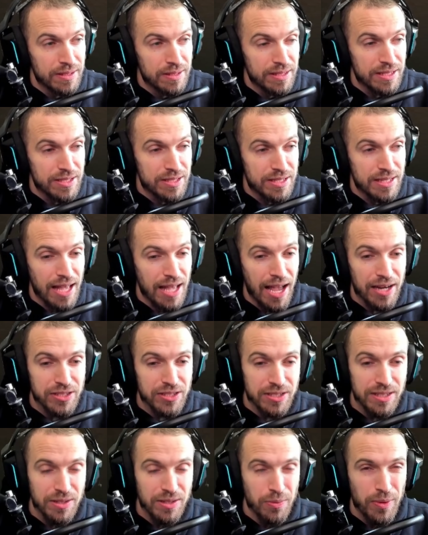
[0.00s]
This is
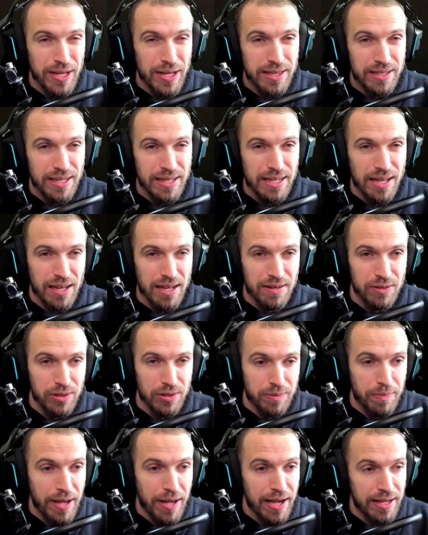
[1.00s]
actually the way that they kind of
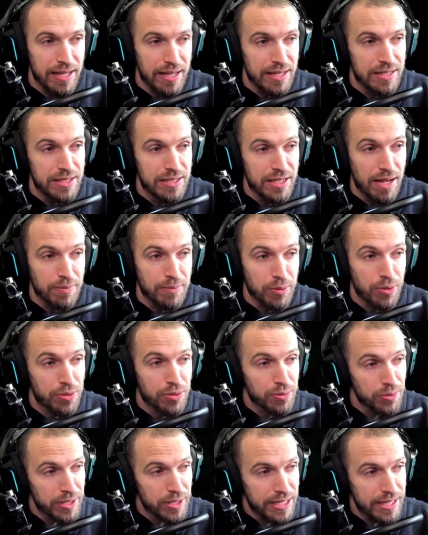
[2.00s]
look back in Diablo
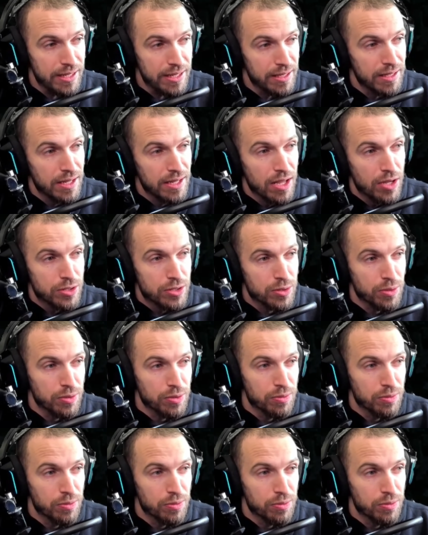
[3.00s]
three. So they're